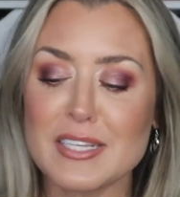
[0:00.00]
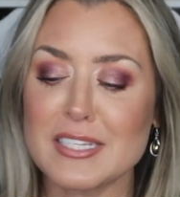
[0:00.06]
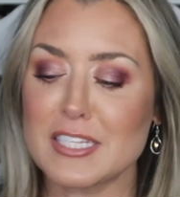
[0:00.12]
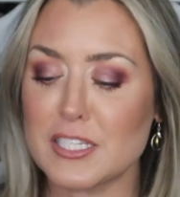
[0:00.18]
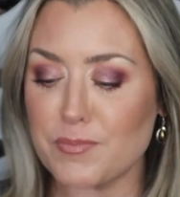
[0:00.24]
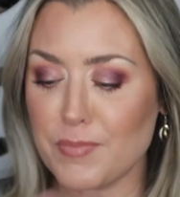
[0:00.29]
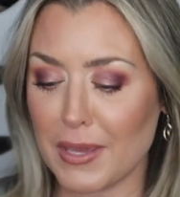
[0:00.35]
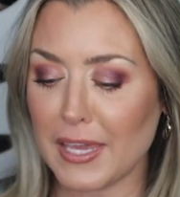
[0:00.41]

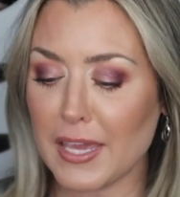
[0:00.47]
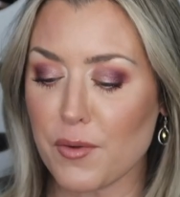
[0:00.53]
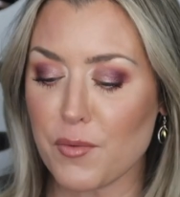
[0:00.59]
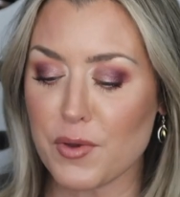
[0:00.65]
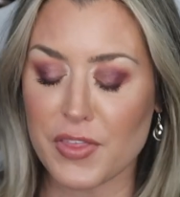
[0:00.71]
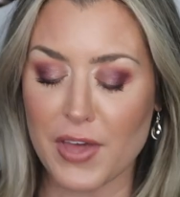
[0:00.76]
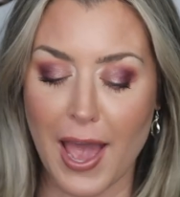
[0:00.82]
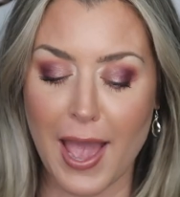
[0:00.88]

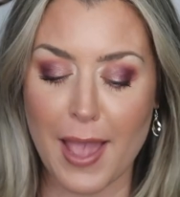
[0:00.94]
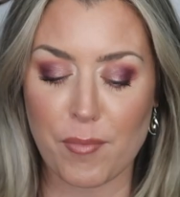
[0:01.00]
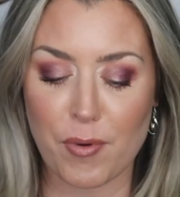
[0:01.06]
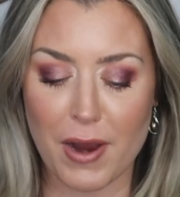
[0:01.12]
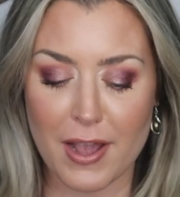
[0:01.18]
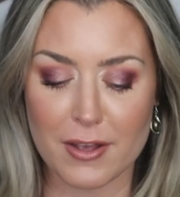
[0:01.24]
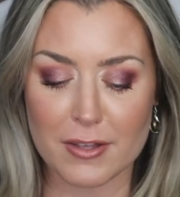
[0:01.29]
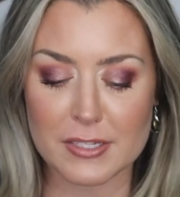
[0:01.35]
Speaking with
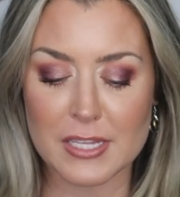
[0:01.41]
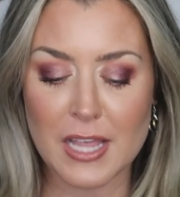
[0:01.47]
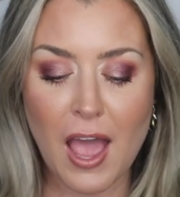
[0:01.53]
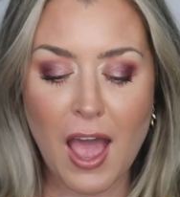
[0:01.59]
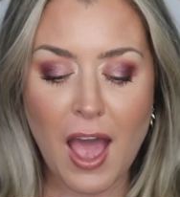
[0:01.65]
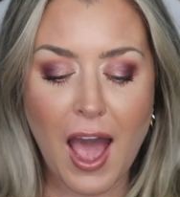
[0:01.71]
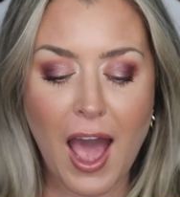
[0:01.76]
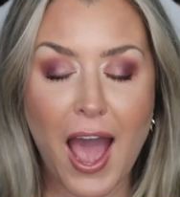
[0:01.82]
eyebrows,
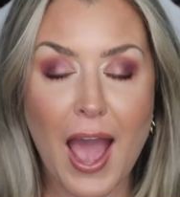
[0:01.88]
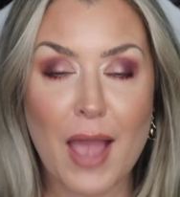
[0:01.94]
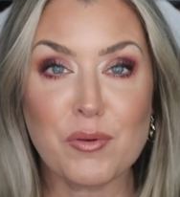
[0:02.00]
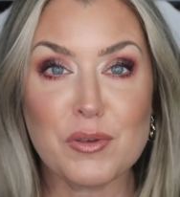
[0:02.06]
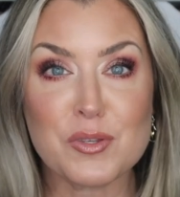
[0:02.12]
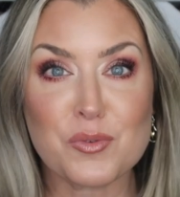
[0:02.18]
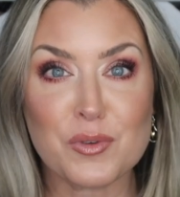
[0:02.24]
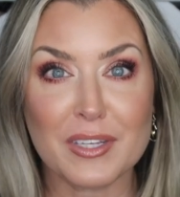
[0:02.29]

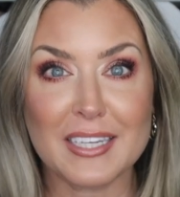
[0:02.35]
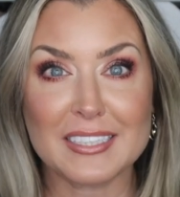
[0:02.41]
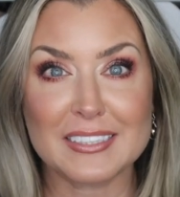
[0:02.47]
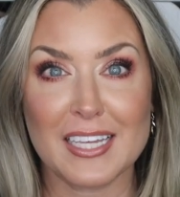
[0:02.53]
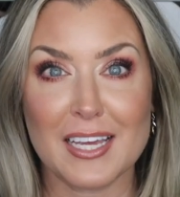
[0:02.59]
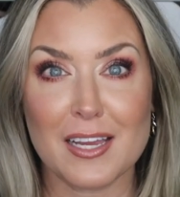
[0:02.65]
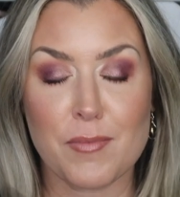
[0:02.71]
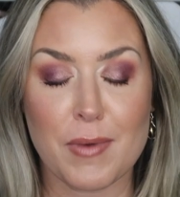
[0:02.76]
I was really
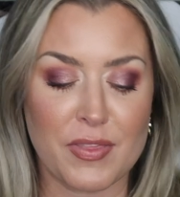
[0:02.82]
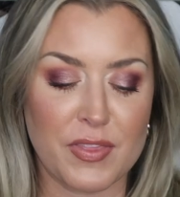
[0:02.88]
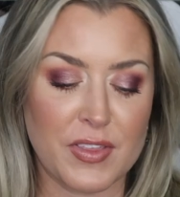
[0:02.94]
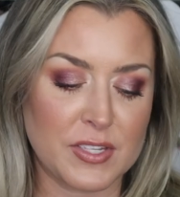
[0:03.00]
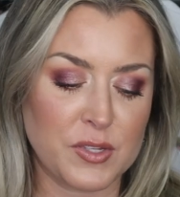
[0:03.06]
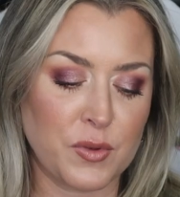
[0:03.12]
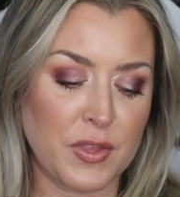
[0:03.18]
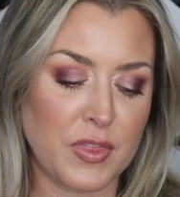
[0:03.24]
excited about
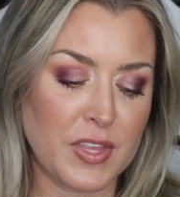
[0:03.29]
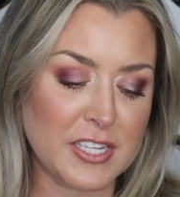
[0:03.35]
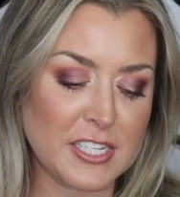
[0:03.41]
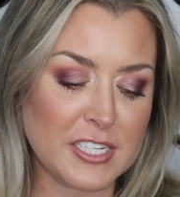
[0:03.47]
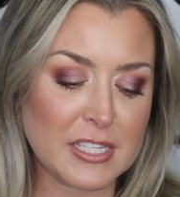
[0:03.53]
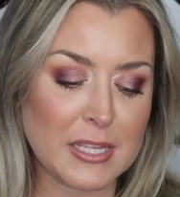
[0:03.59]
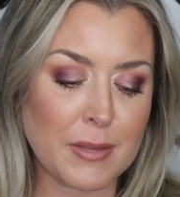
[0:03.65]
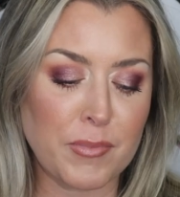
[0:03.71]
this one.
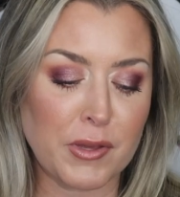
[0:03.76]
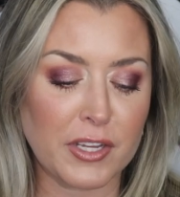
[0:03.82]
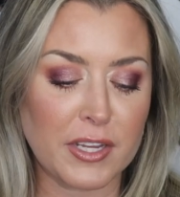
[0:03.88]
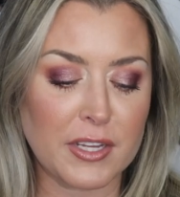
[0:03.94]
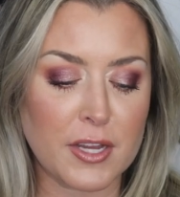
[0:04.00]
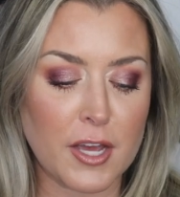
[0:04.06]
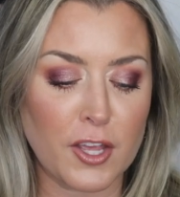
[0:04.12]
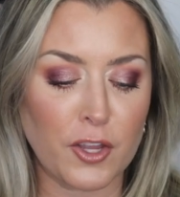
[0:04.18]
This is the
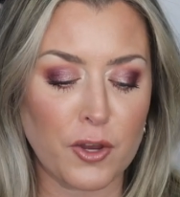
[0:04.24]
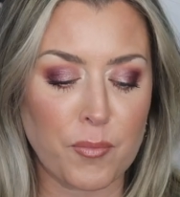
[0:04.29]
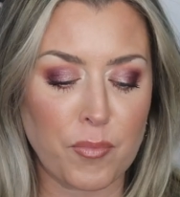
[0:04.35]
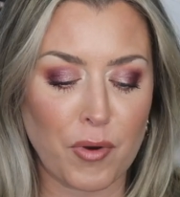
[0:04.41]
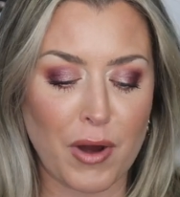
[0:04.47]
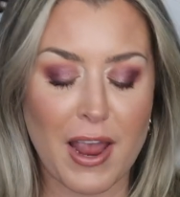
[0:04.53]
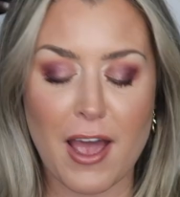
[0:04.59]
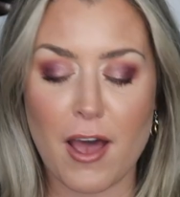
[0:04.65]

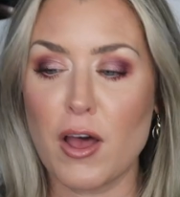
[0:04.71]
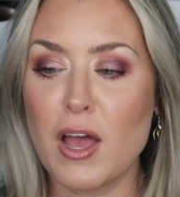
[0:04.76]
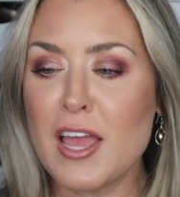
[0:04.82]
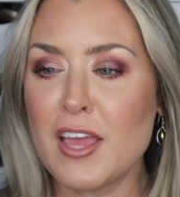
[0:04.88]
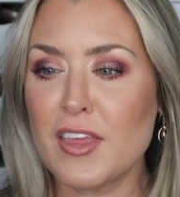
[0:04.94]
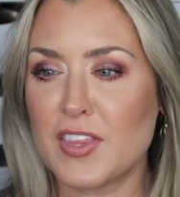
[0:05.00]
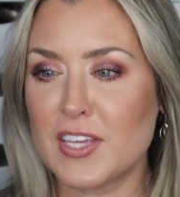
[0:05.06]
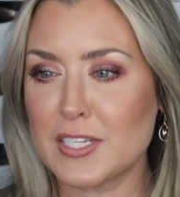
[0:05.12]
Billion-Dollar Brow.
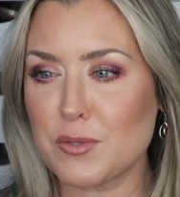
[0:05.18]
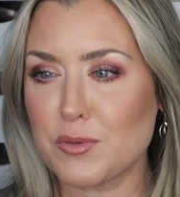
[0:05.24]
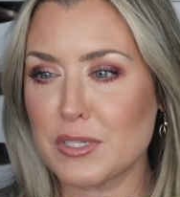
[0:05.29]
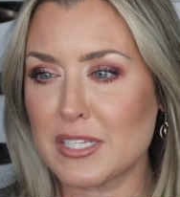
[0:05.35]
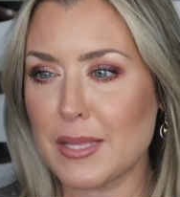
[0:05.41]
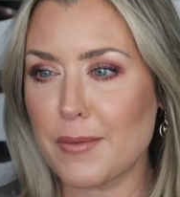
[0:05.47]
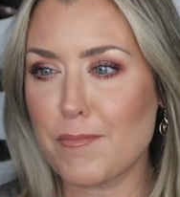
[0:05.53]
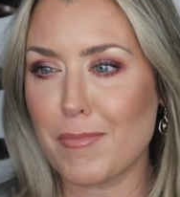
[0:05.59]
This
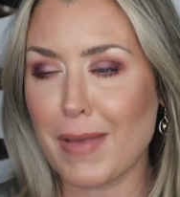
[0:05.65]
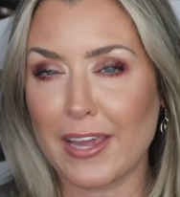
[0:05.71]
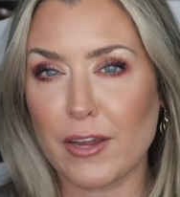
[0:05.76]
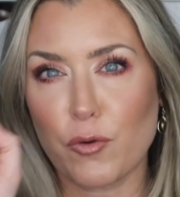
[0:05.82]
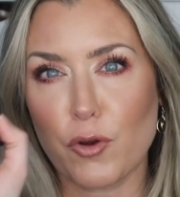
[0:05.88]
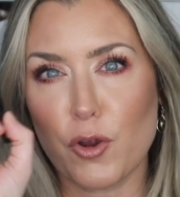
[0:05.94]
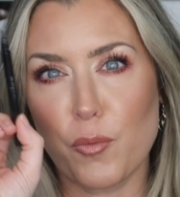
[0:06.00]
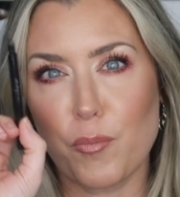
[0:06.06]
was the
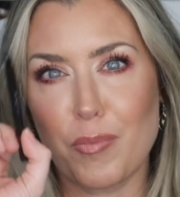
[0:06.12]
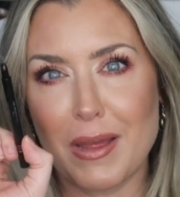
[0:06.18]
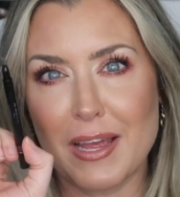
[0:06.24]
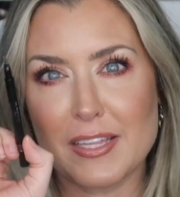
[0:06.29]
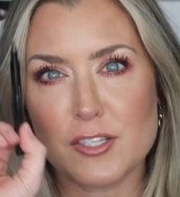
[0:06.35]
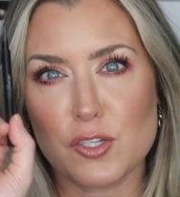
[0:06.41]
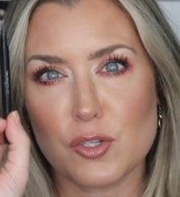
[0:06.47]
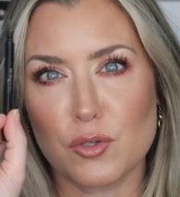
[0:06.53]
micro
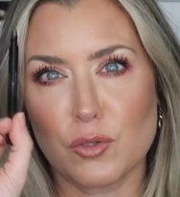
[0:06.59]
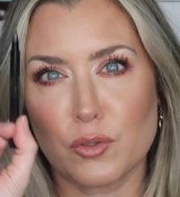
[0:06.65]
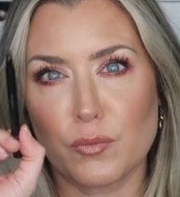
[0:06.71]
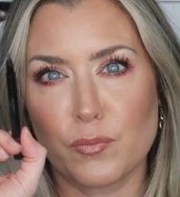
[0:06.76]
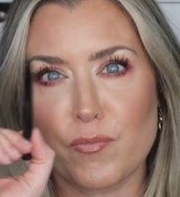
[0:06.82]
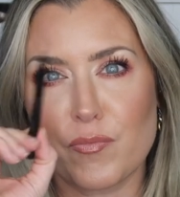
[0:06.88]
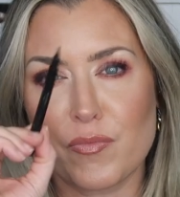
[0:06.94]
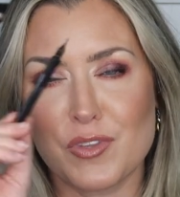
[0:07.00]

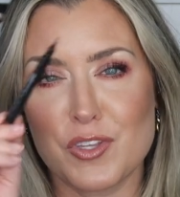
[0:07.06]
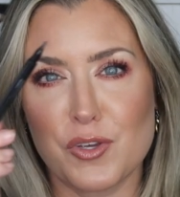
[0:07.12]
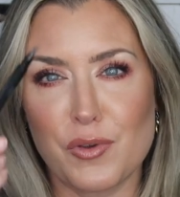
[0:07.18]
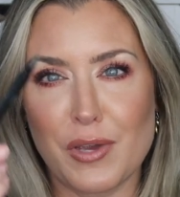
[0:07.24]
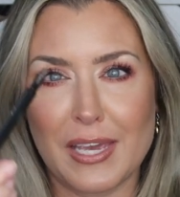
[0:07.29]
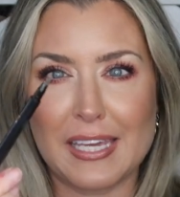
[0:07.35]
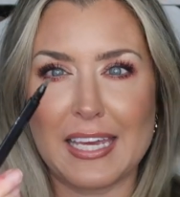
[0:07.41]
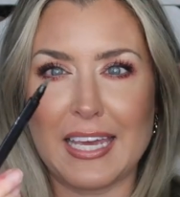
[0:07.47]
pencil
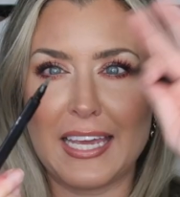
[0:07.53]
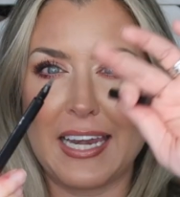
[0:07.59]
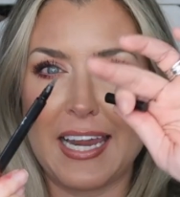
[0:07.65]
doohickey.